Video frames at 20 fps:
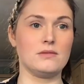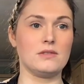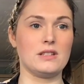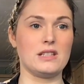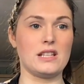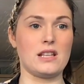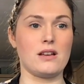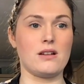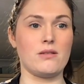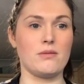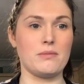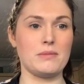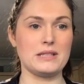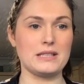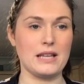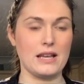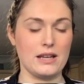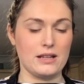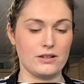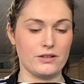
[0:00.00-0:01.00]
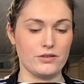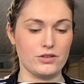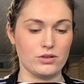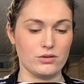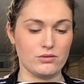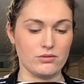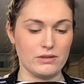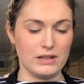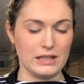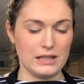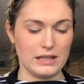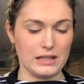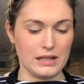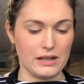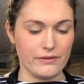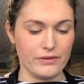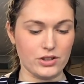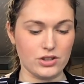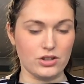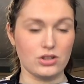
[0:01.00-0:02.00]
Now, Miss Halfpenny, if she was really
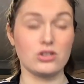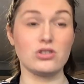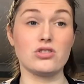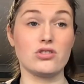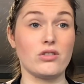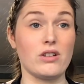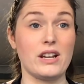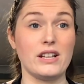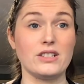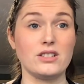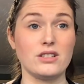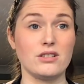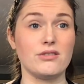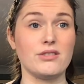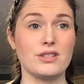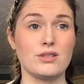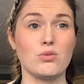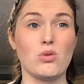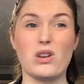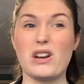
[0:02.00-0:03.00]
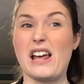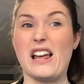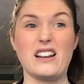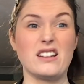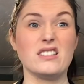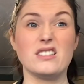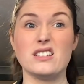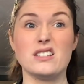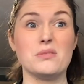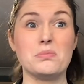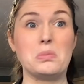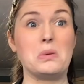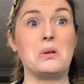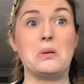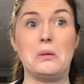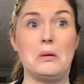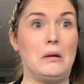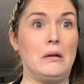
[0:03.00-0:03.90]
clever, she could try and do this one-handed, but